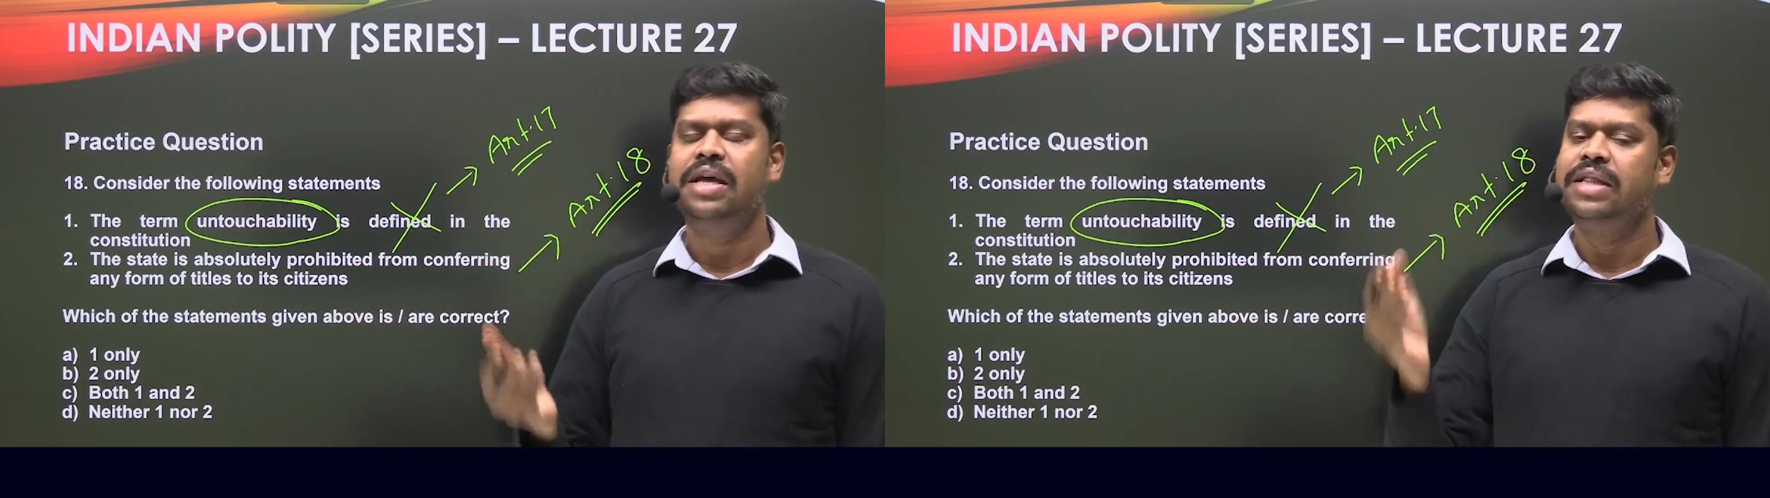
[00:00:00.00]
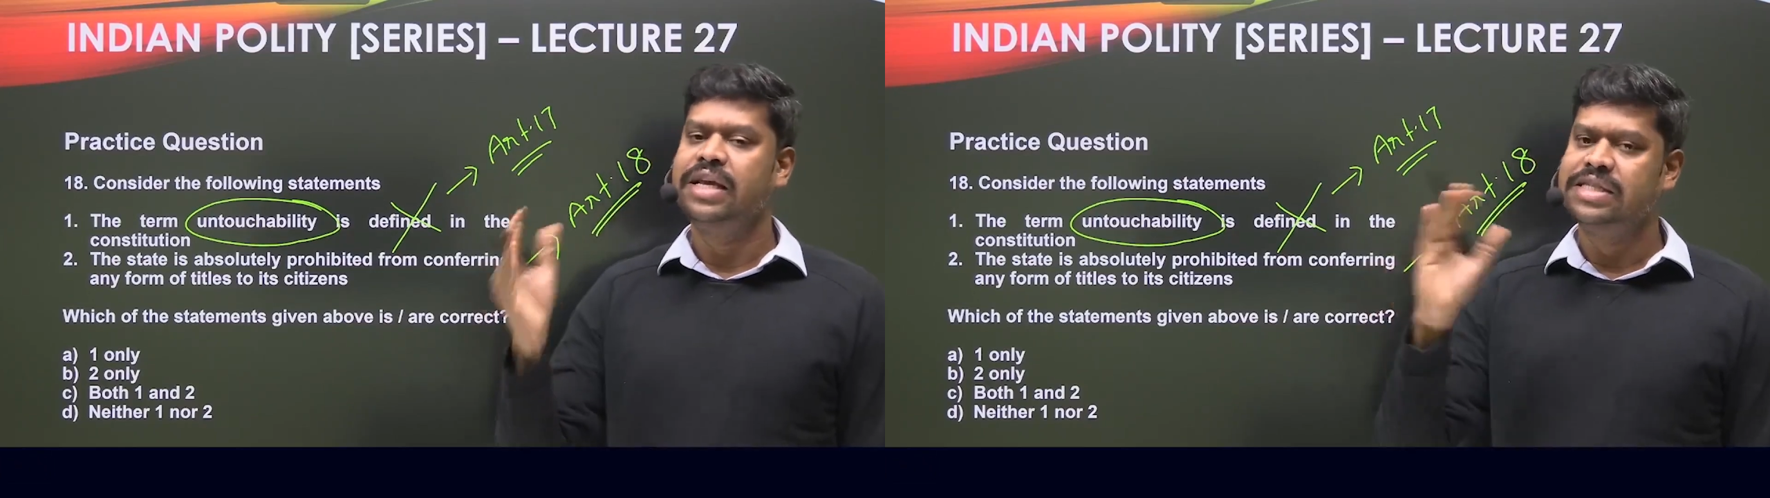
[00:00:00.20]

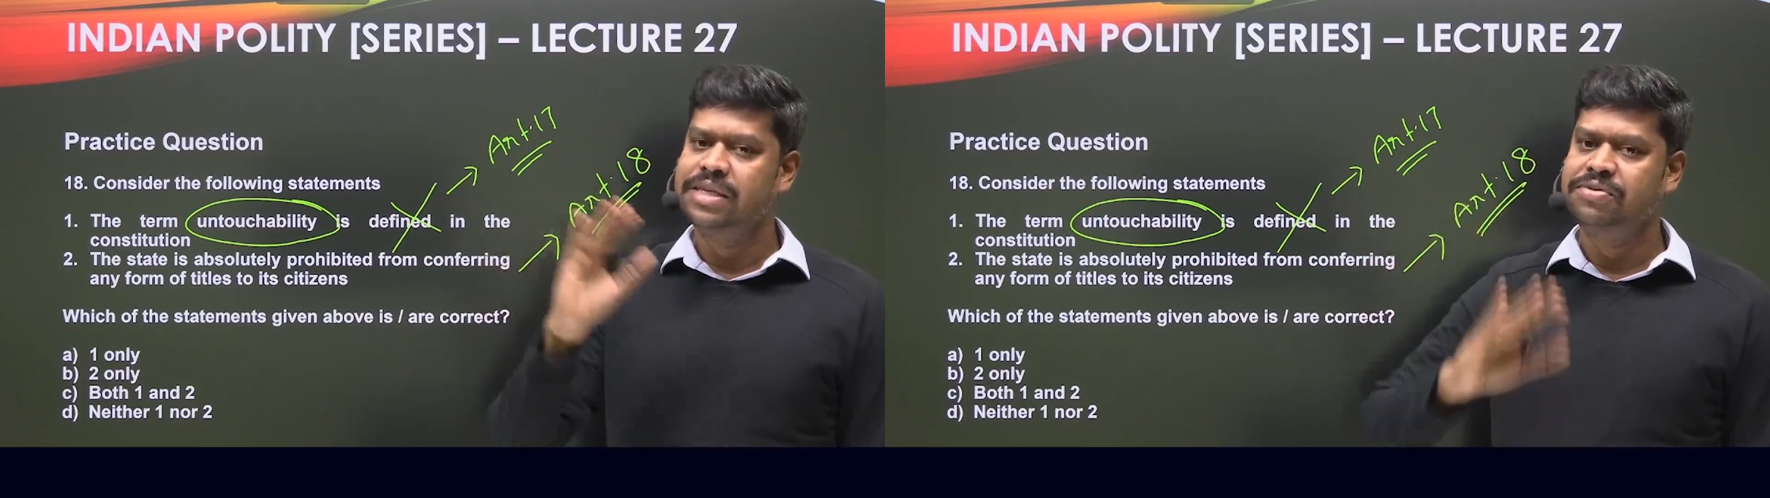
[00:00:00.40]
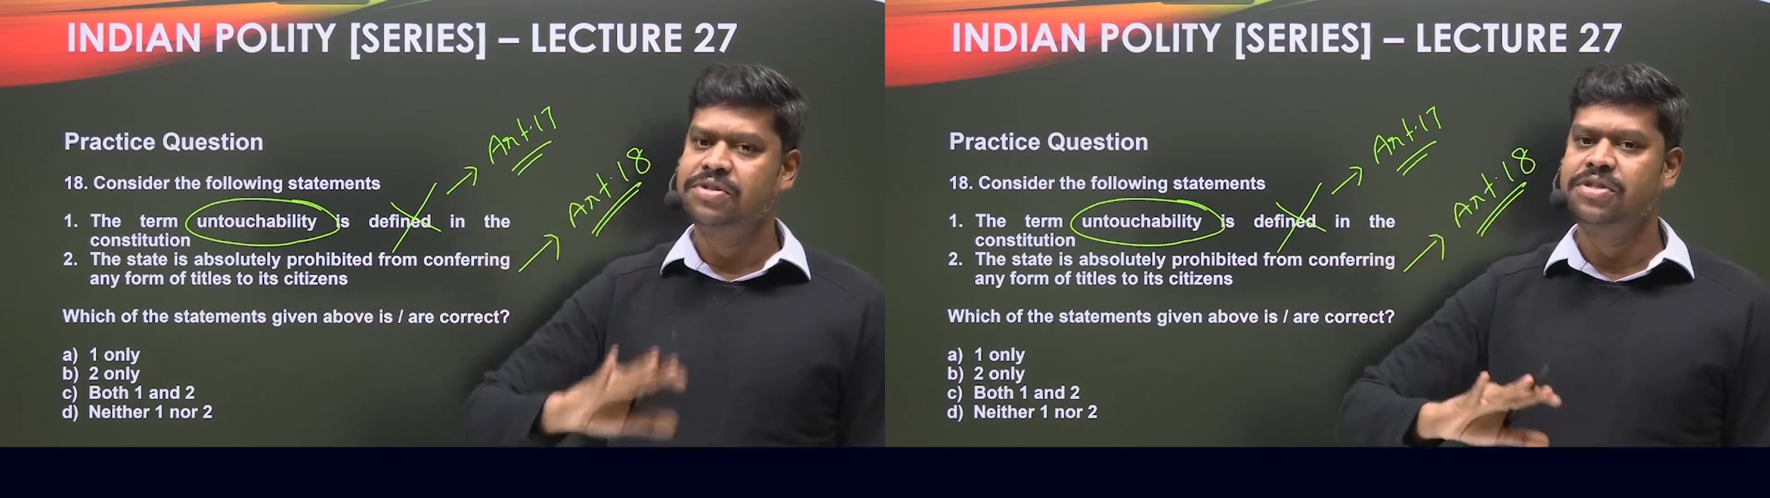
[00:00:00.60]
The
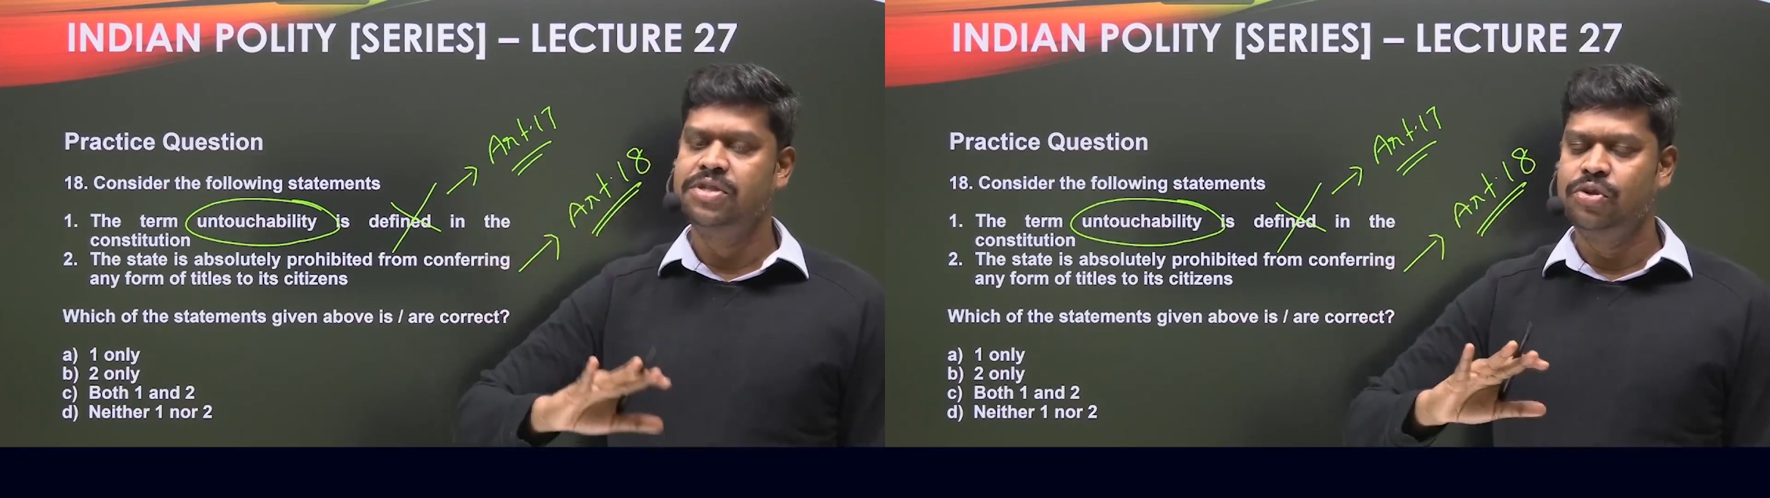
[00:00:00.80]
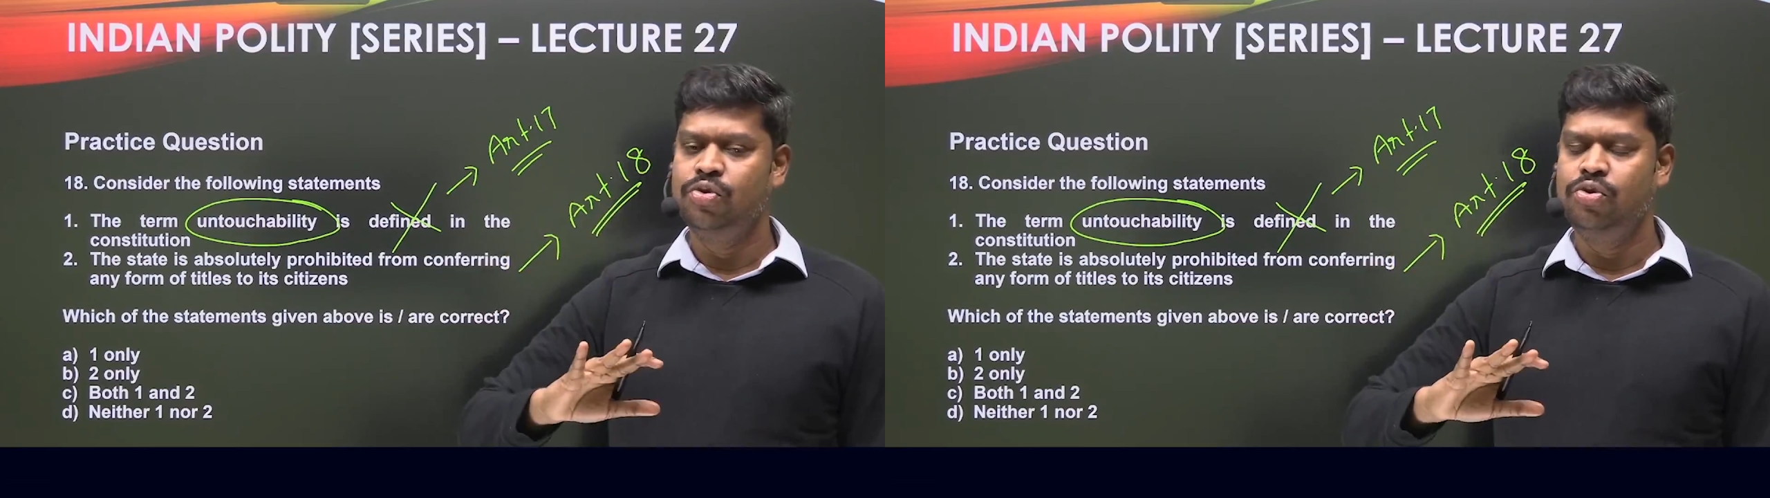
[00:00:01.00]
exceptions
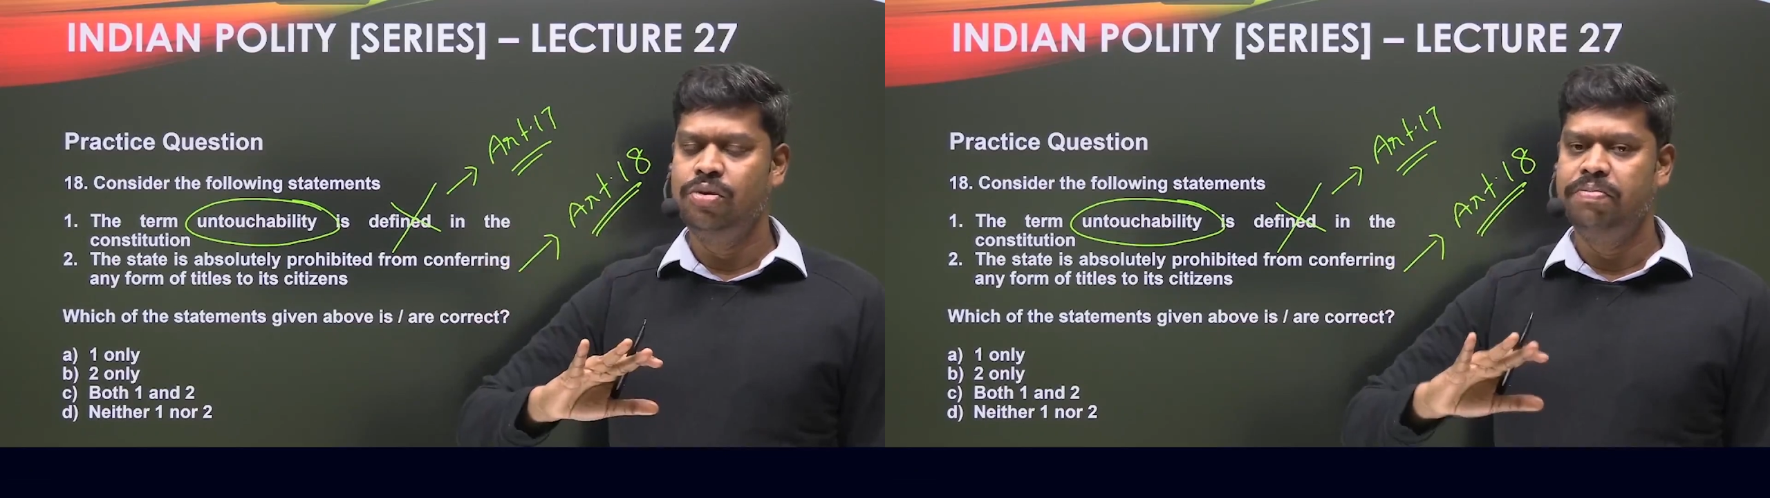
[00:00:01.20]
include